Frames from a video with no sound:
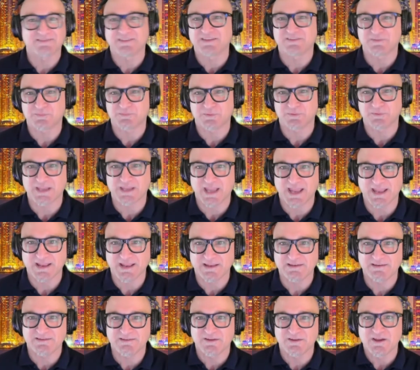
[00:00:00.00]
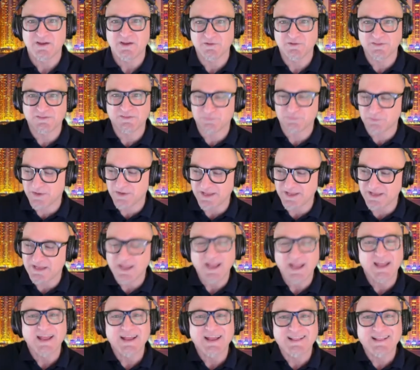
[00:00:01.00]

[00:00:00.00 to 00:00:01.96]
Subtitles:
this weekend or this week,